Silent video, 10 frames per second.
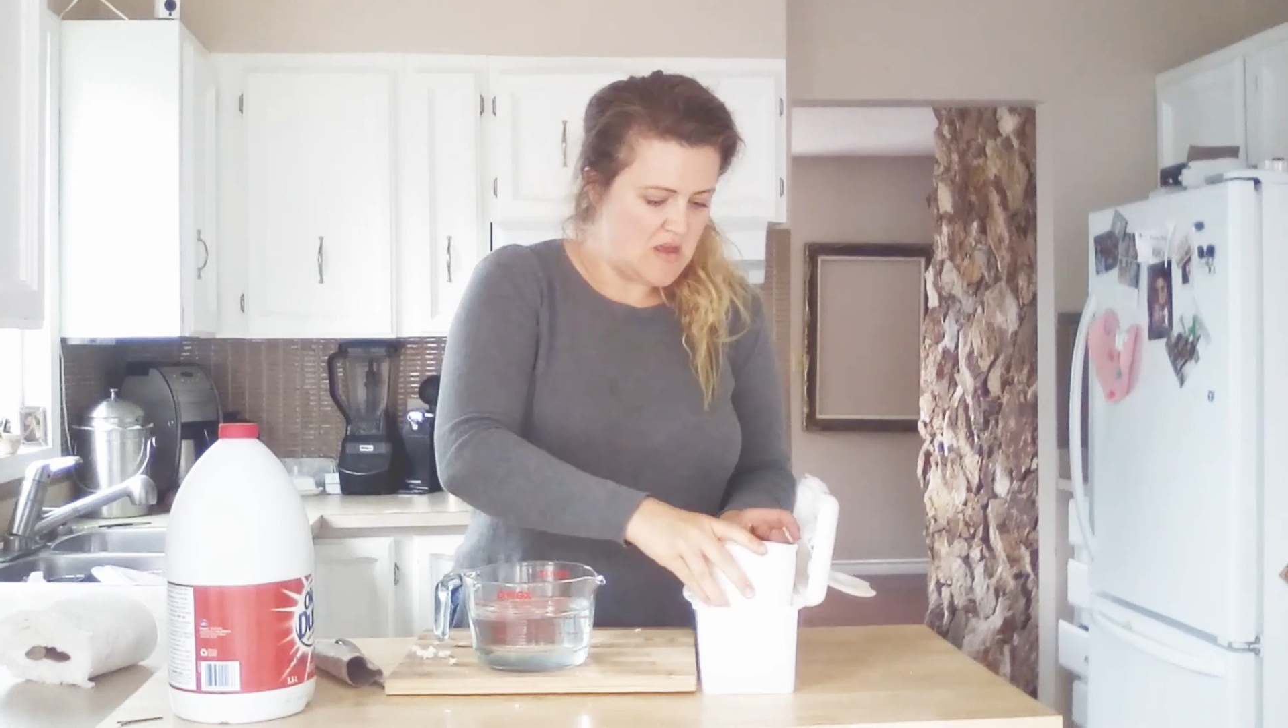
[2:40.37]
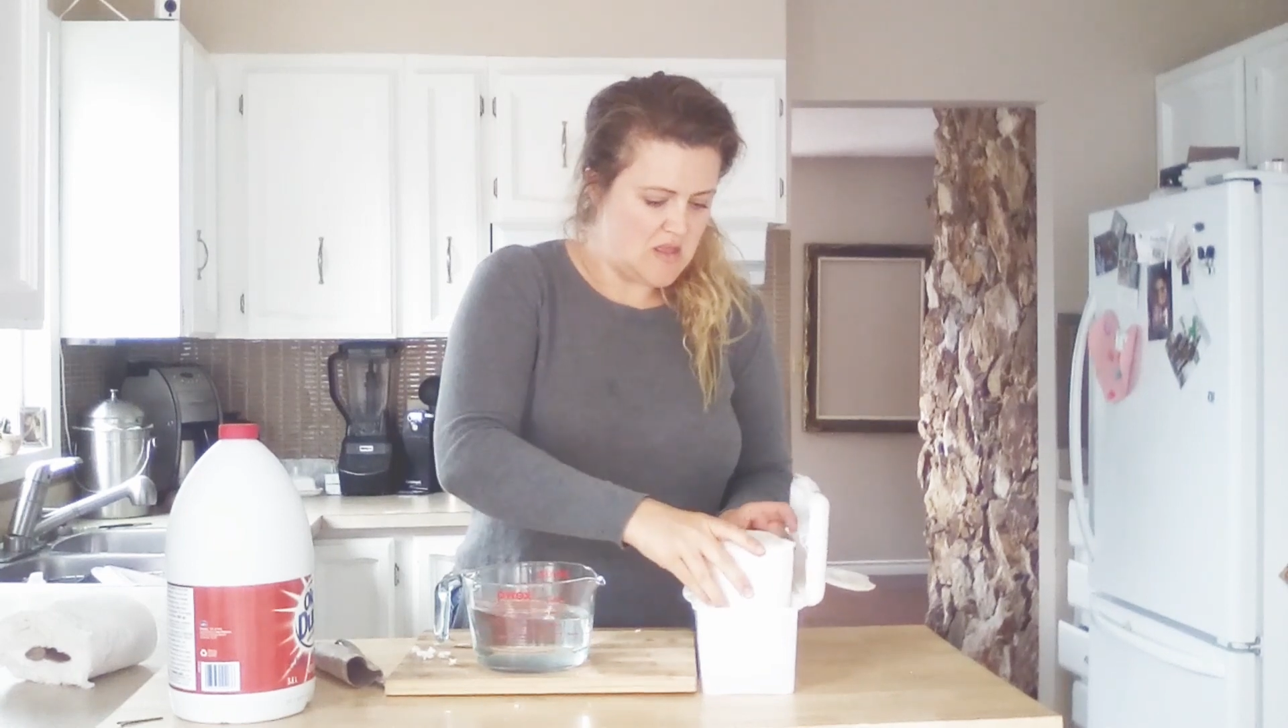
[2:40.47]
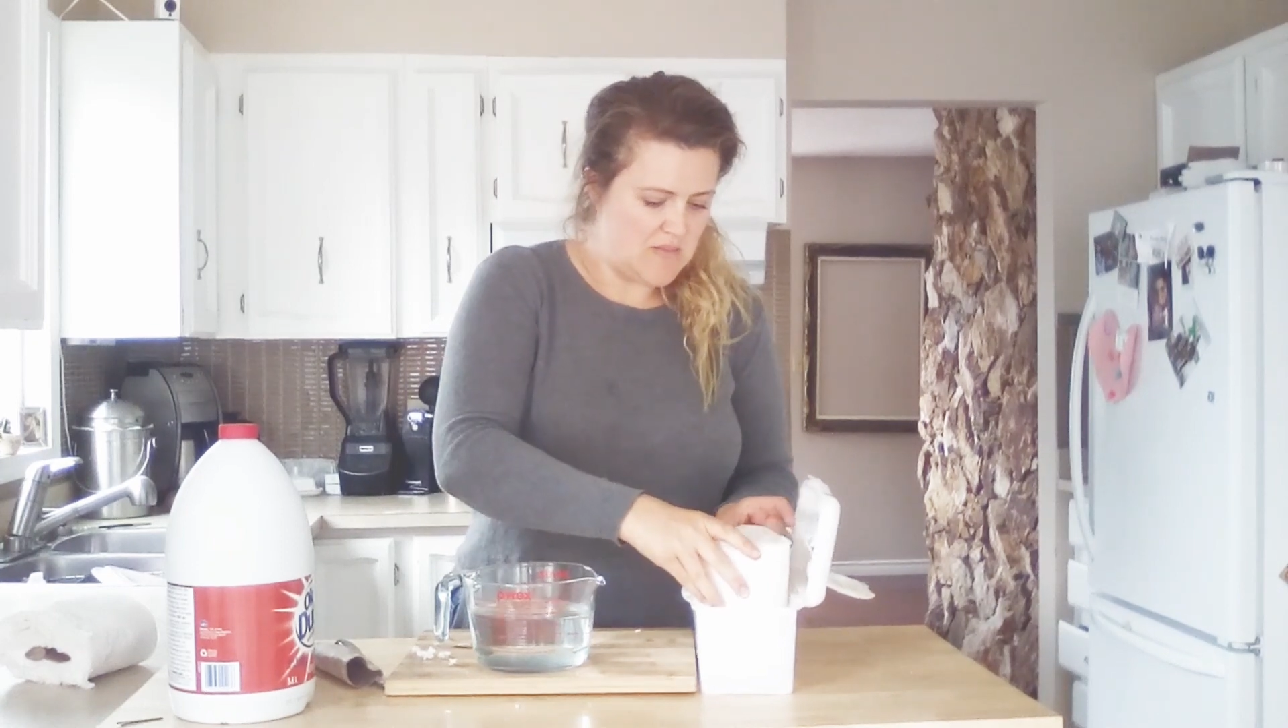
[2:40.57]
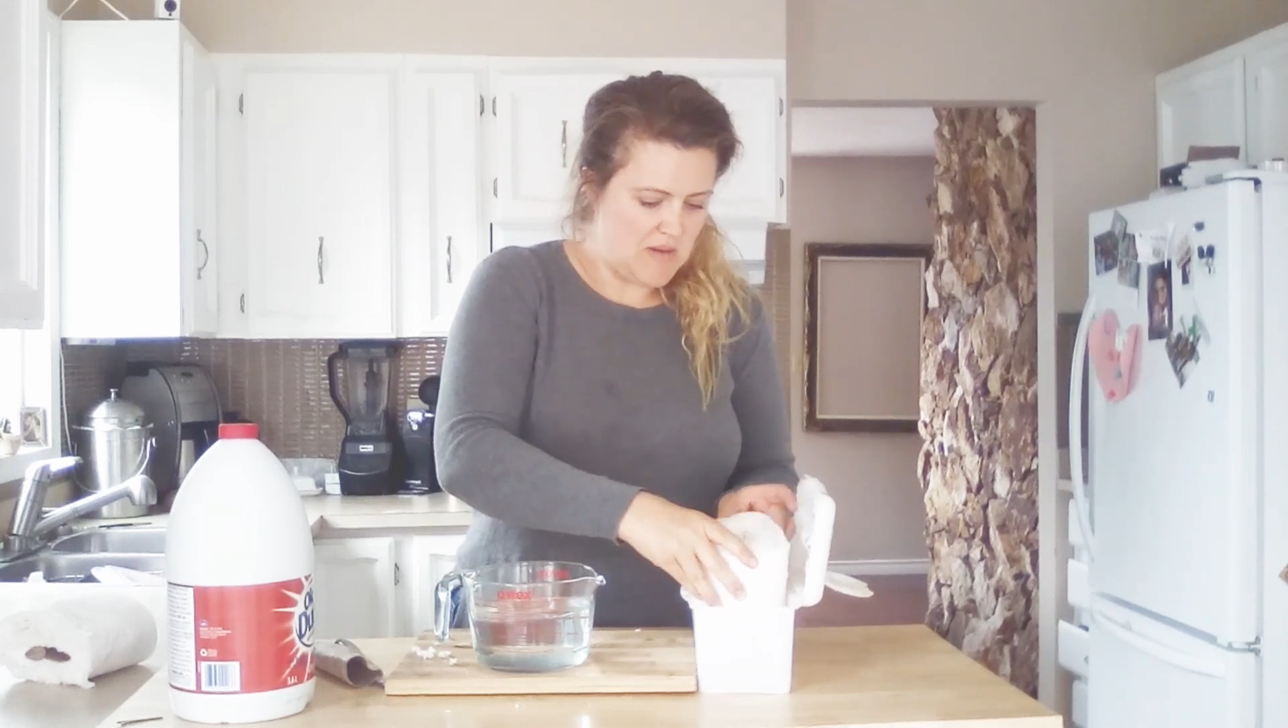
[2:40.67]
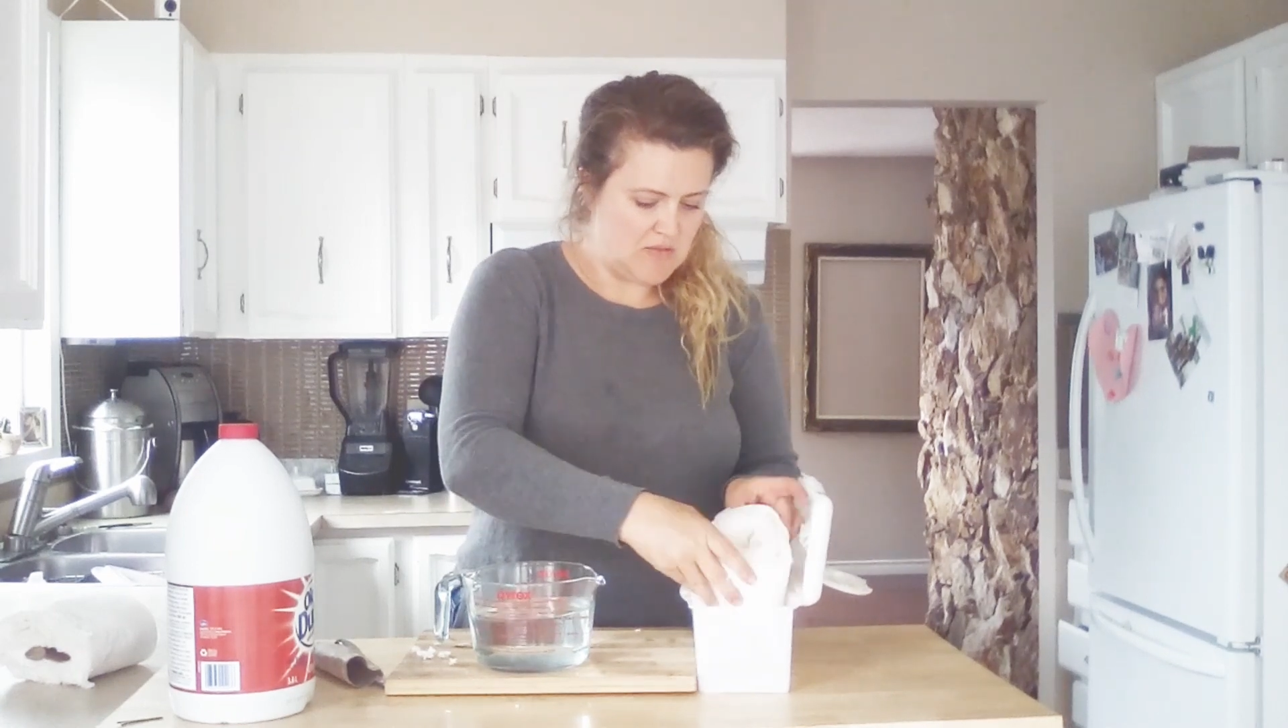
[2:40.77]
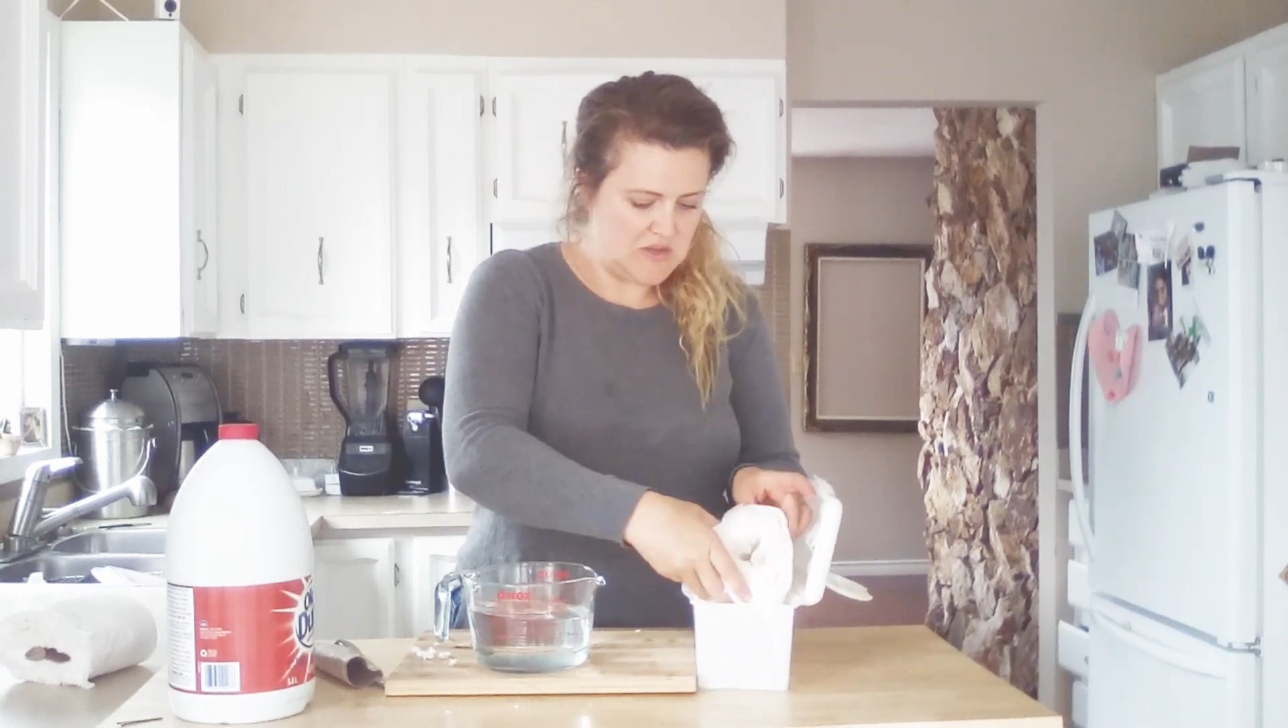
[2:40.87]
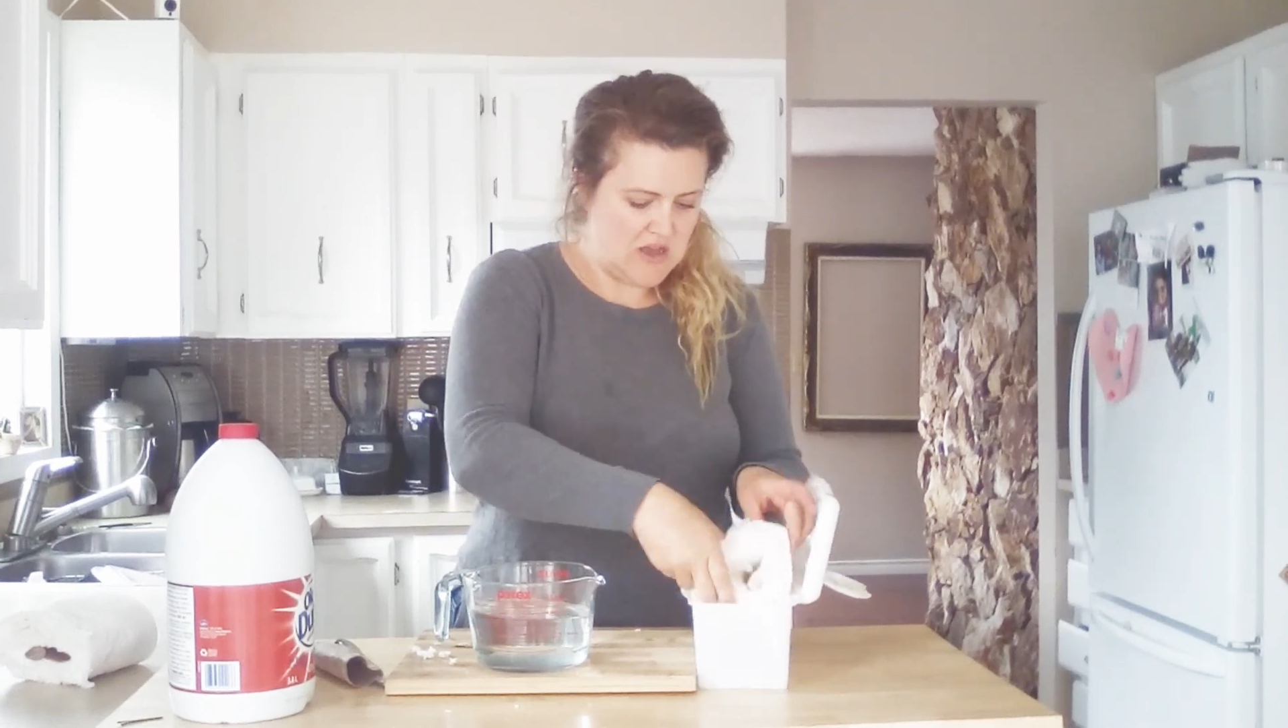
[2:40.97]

the paper